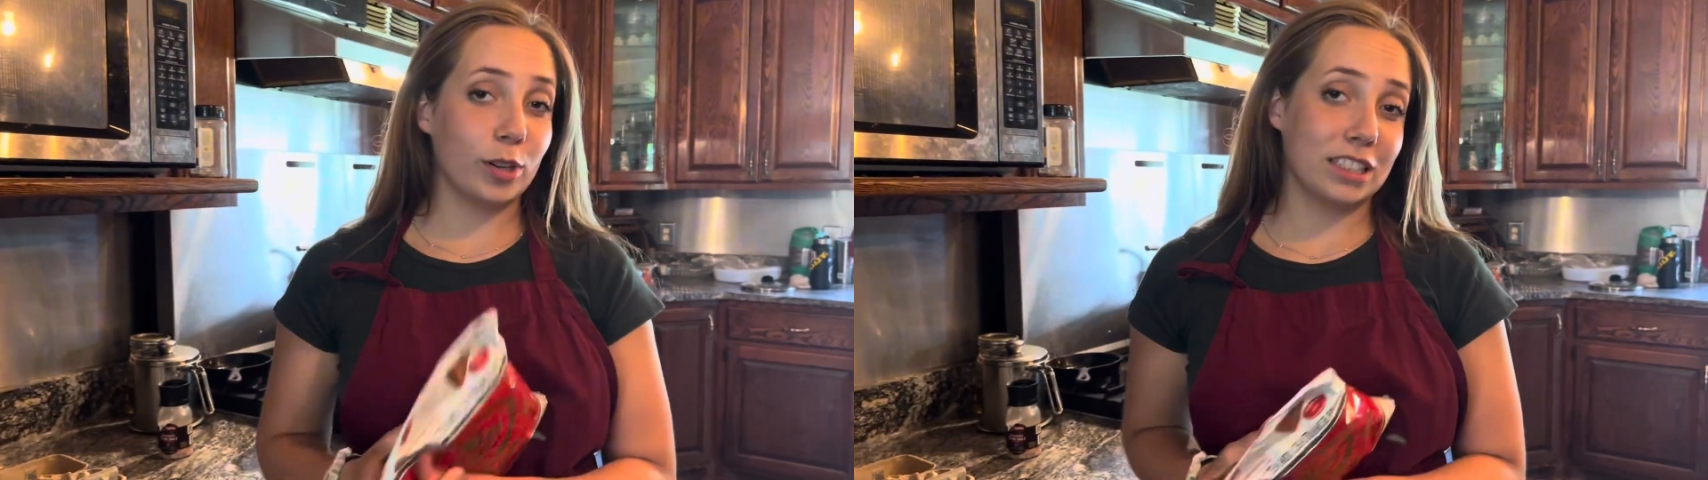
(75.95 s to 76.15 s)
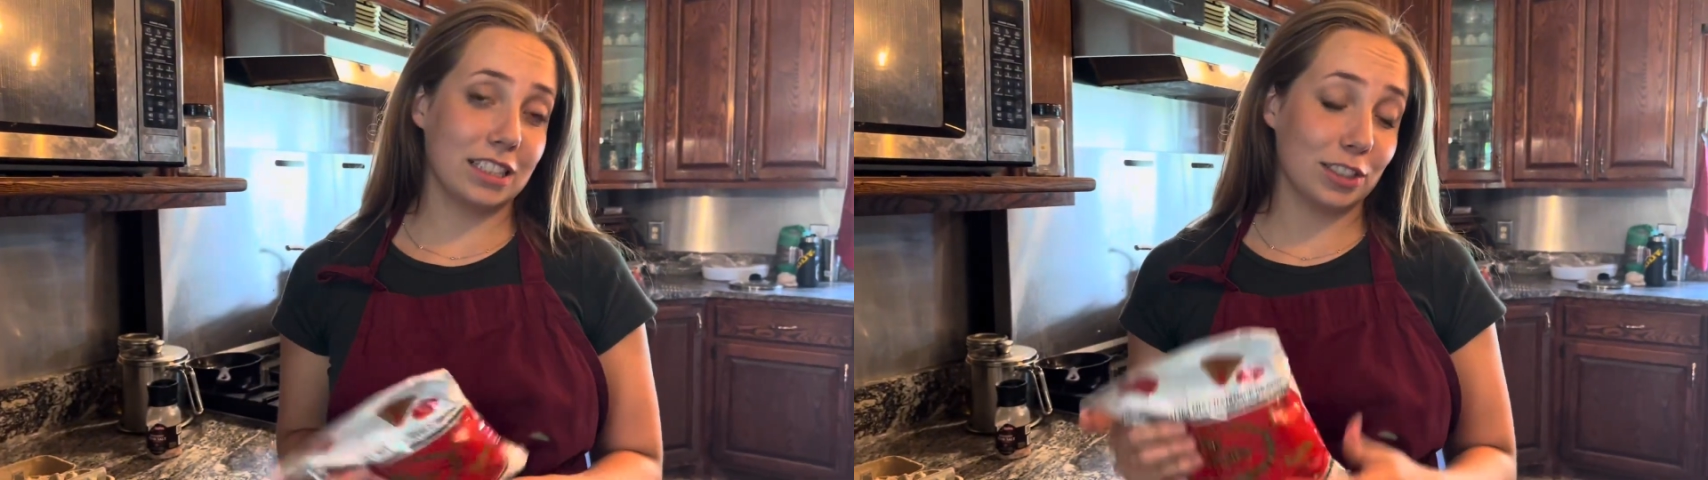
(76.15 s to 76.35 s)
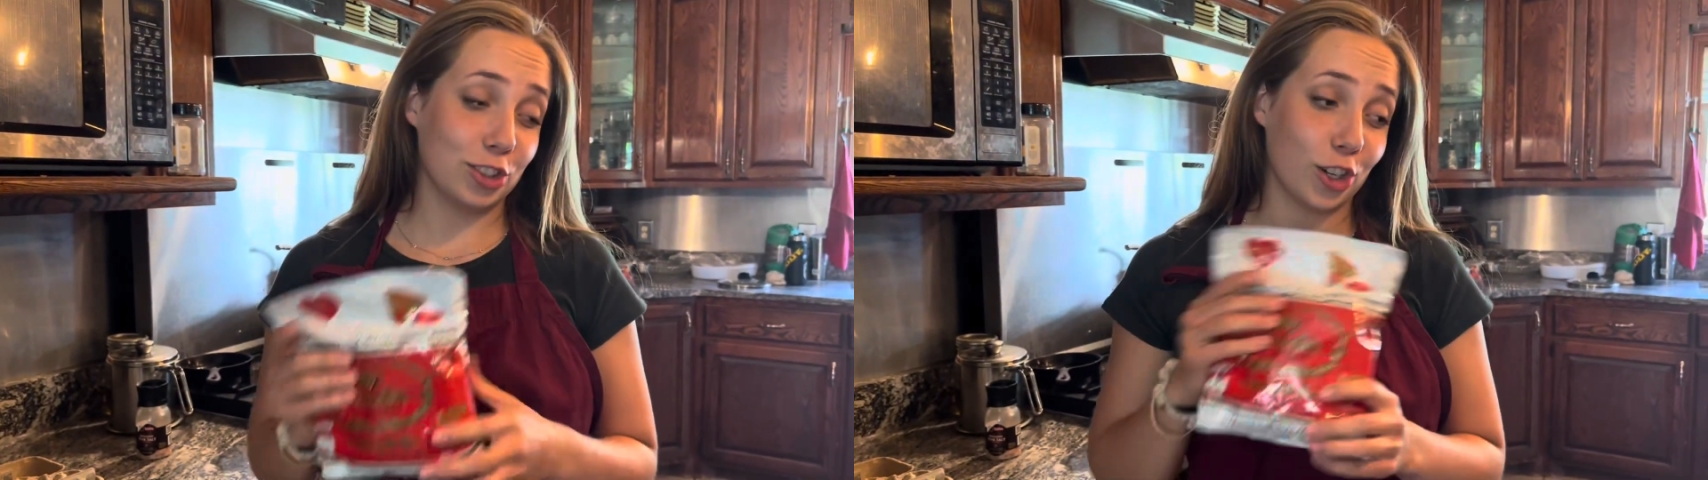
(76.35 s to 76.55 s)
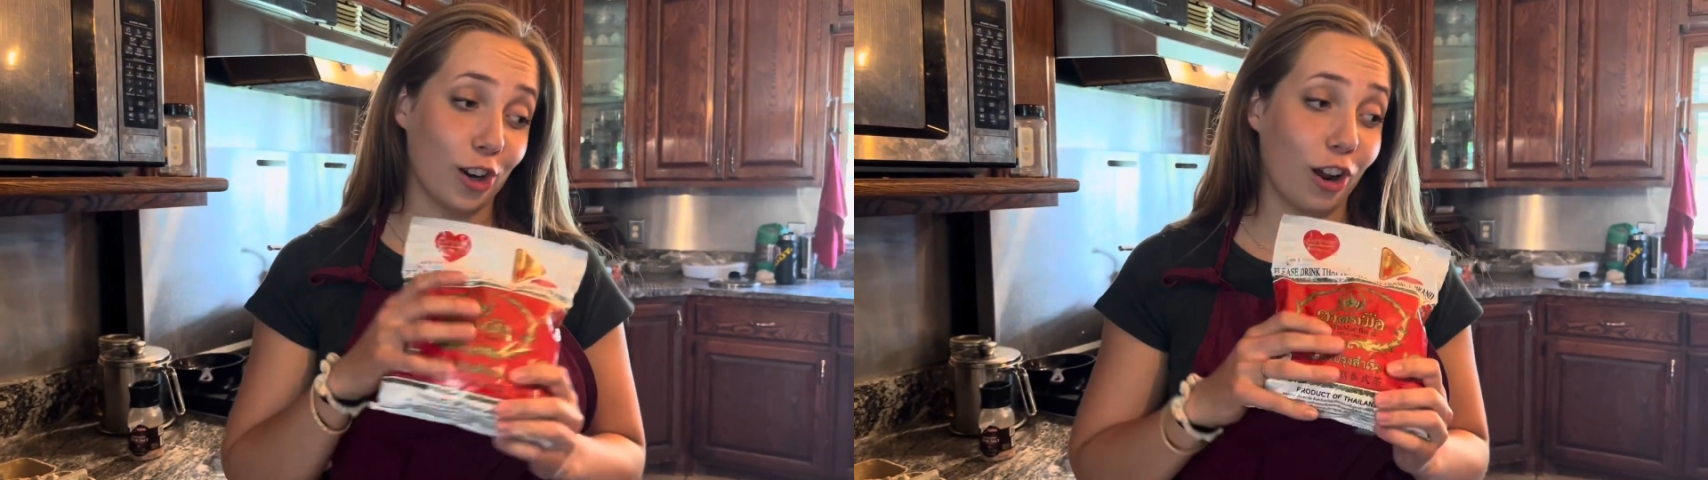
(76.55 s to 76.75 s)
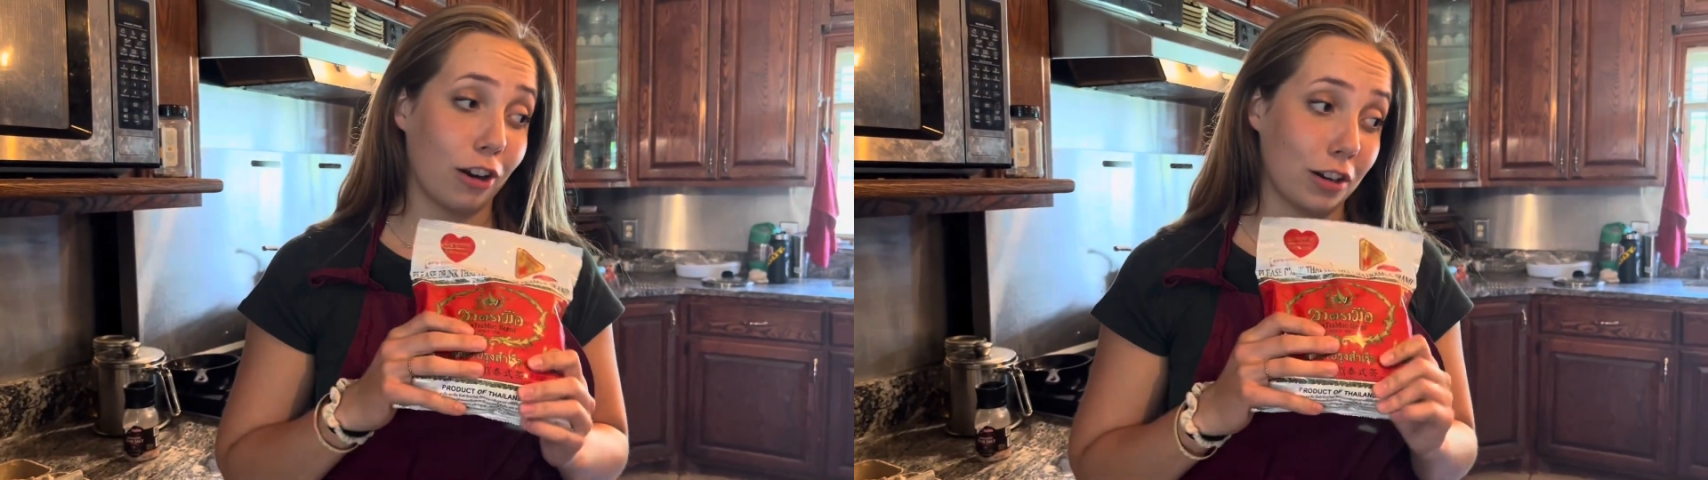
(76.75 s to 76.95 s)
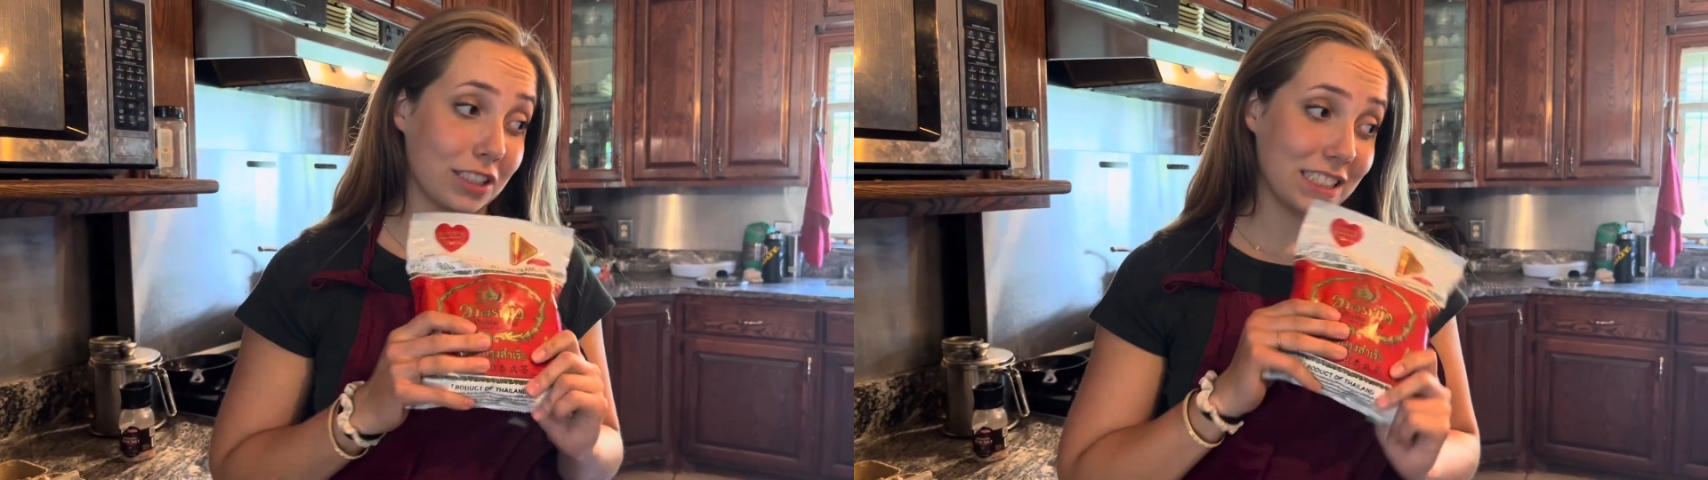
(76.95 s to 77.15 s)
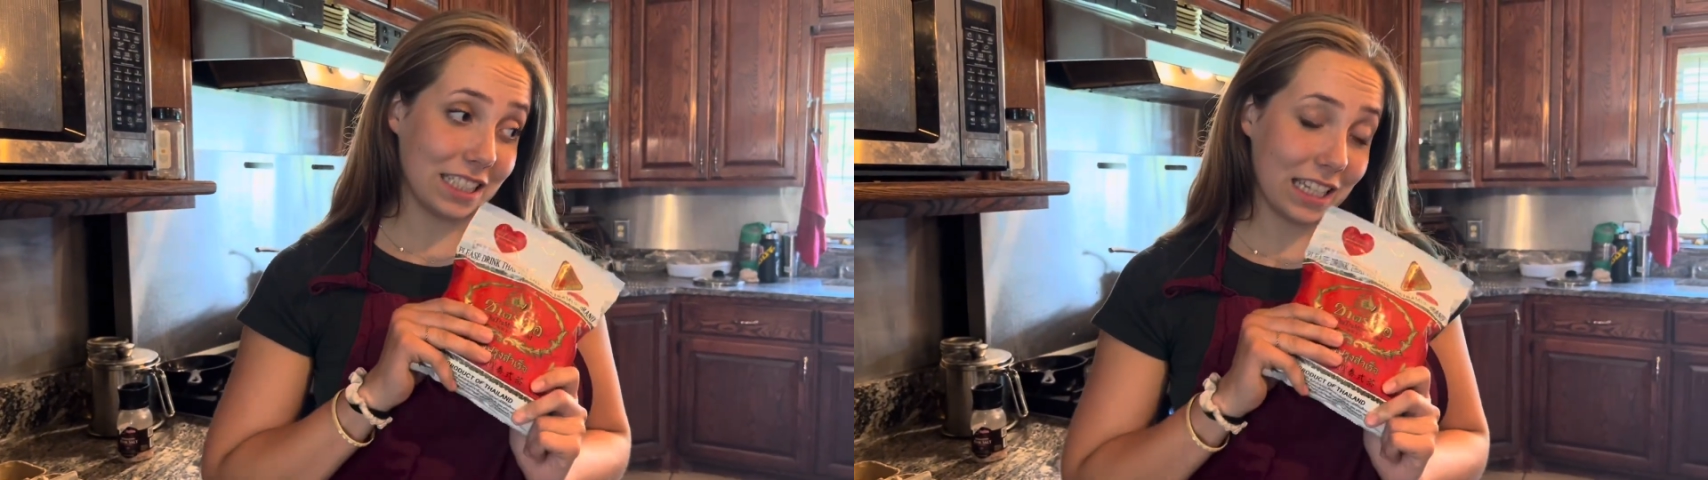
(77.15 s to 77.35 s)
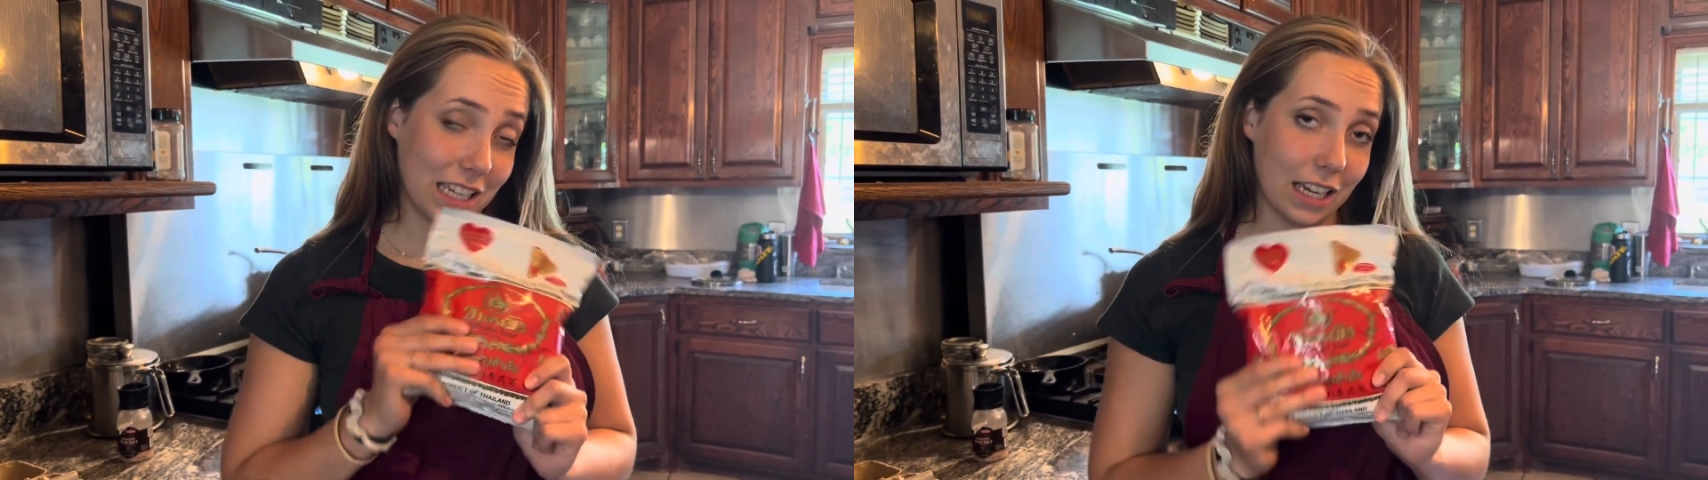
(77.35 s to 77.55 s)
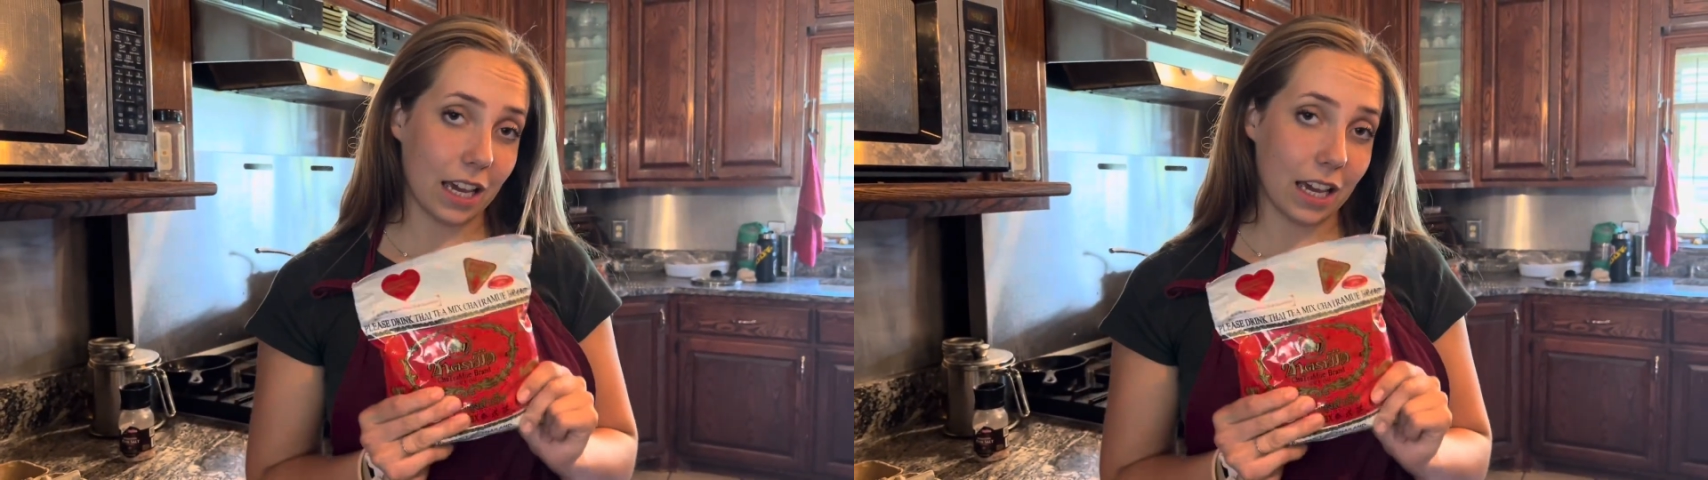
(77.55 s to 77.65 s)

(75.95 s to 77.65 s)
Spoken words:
to get started on our tea,